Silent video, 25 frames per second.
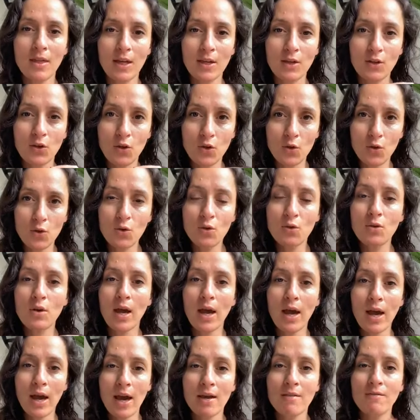that
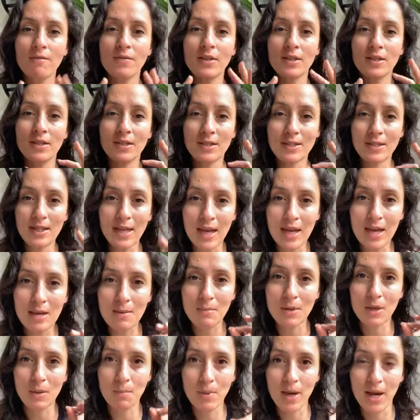you have the
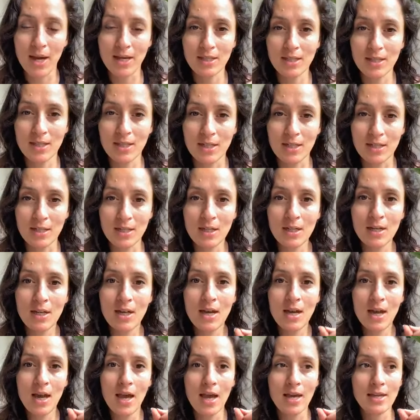same capacity
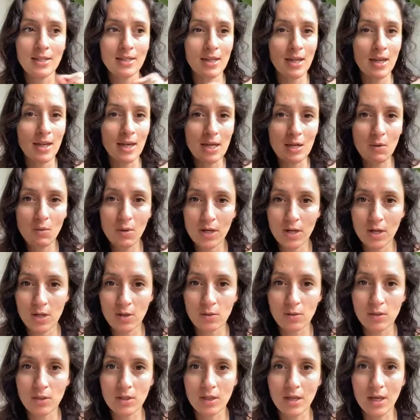as anyone
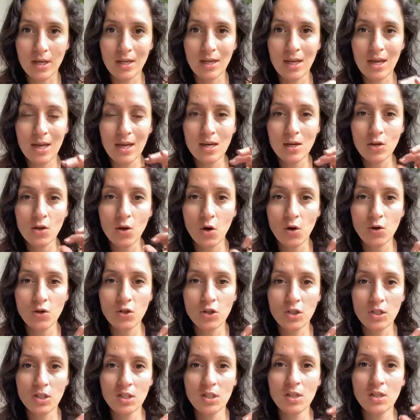else. Like, in
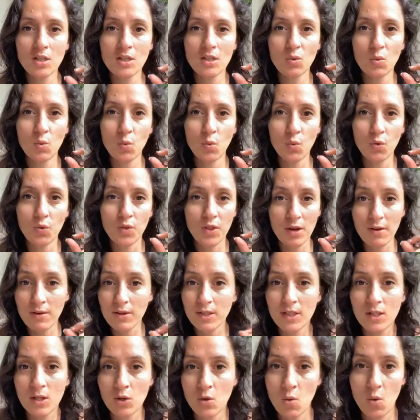consciousness, there
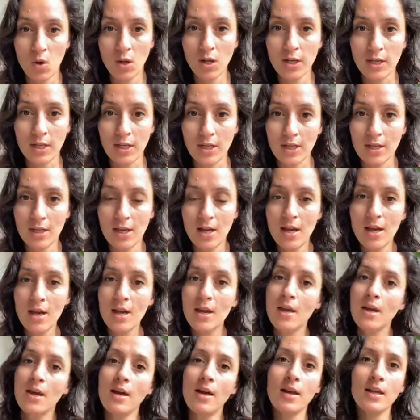is an equality.
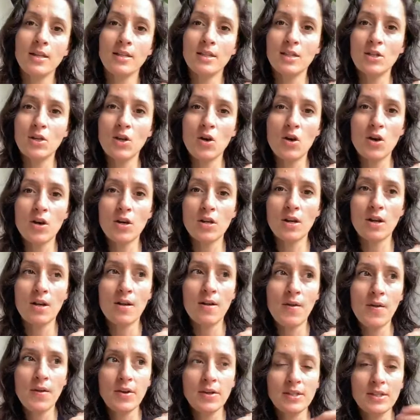It's not
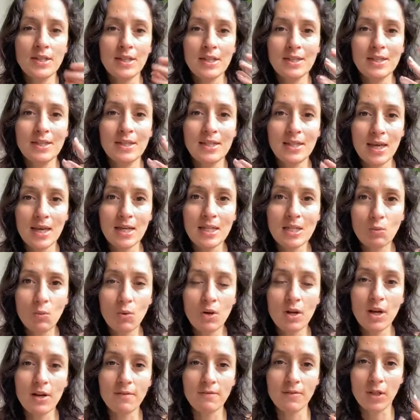success.
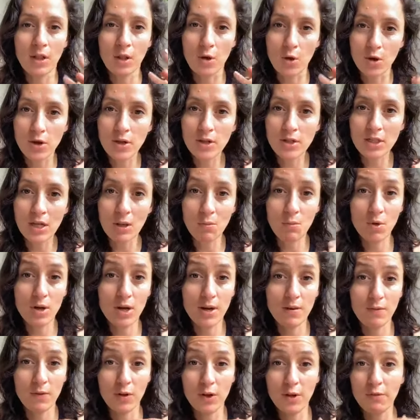What I've learned and
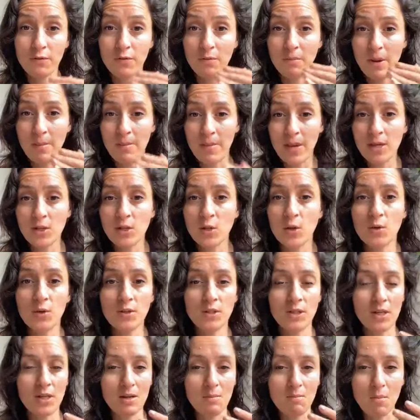what I've learned from my
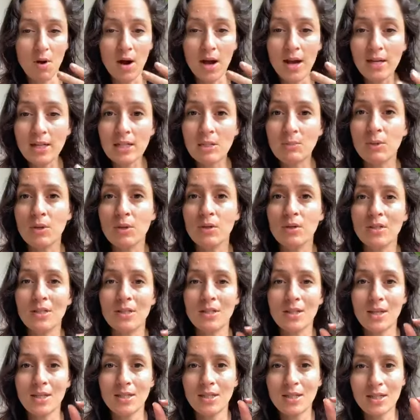mentors and in my experience
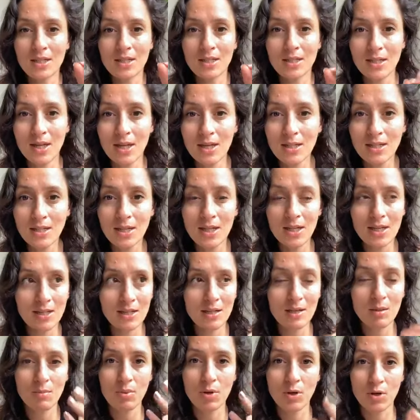is that success
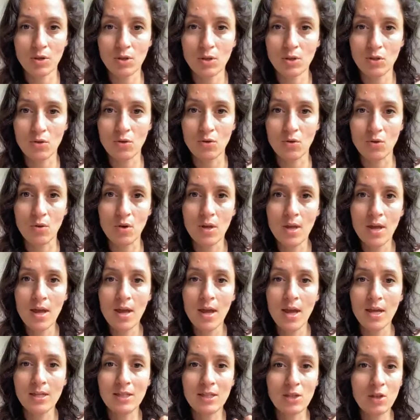isn't personal.
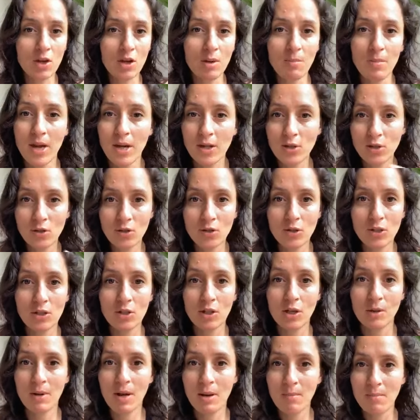It's not about you. It's
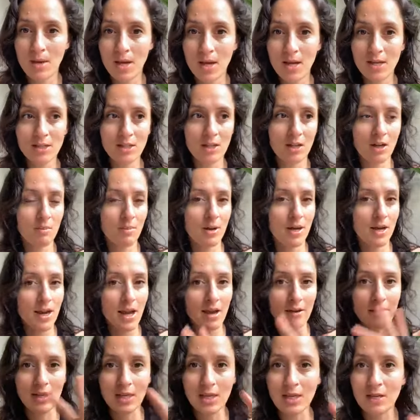not about me. It's not about
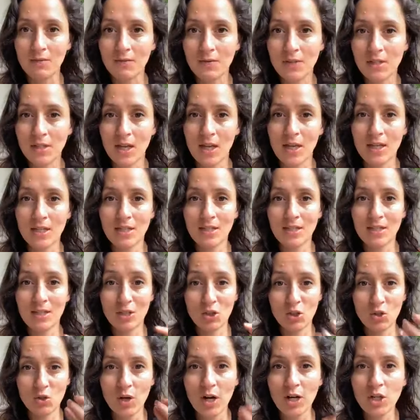our gifts. It's
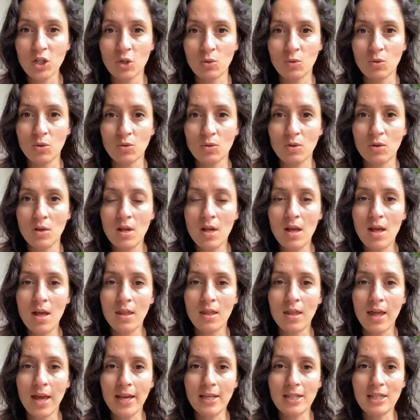structural.
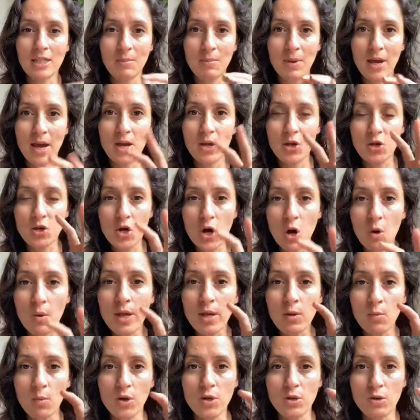Like, it's about
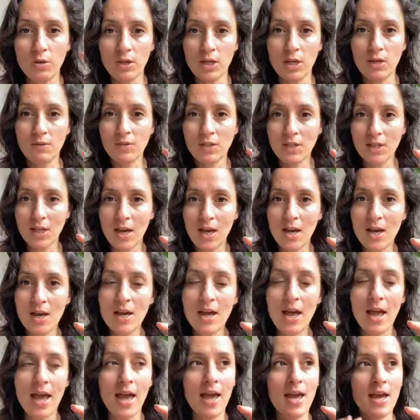knowing what your gifts
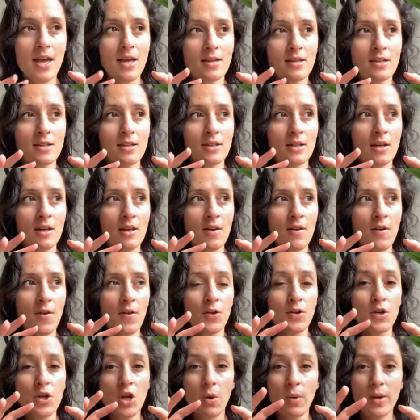are and
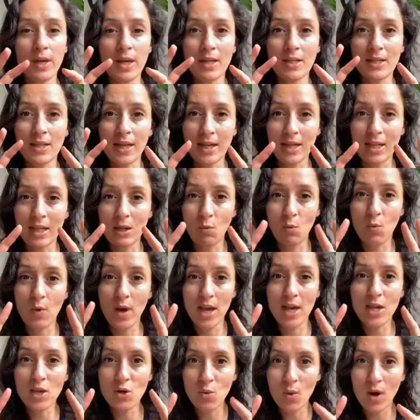knowing exactly
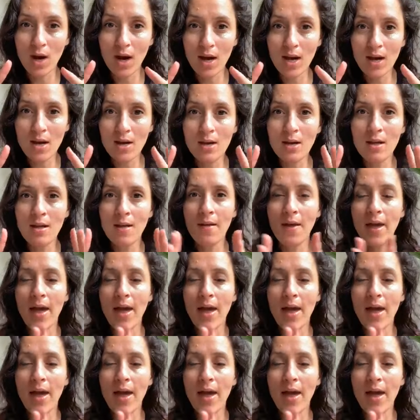where you are